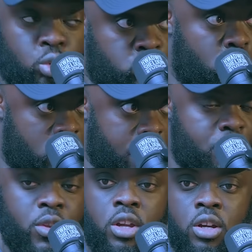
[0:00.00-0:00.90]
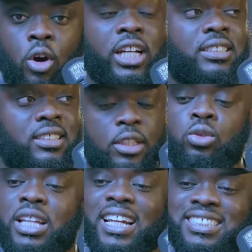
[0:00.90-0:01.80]
Sesu, or it is
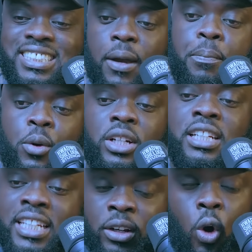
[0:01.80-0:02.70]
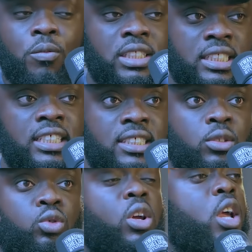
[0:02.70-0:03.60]
Sesu that is championing the
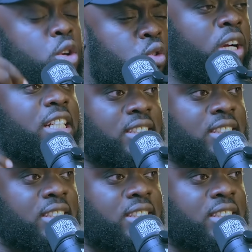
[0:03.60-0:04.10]
conversation to, you know, the